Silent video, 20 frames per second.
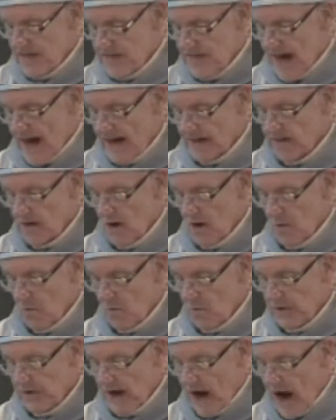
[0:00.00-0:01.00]
that
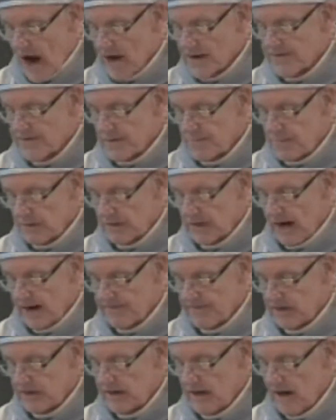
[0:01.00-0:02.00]
we are the
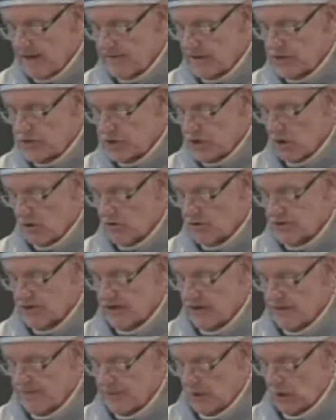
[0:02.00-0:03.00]
beloved and the
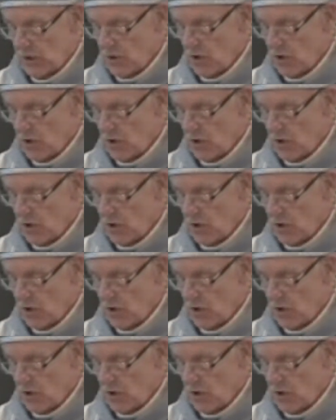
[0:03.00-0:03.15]
chosen of the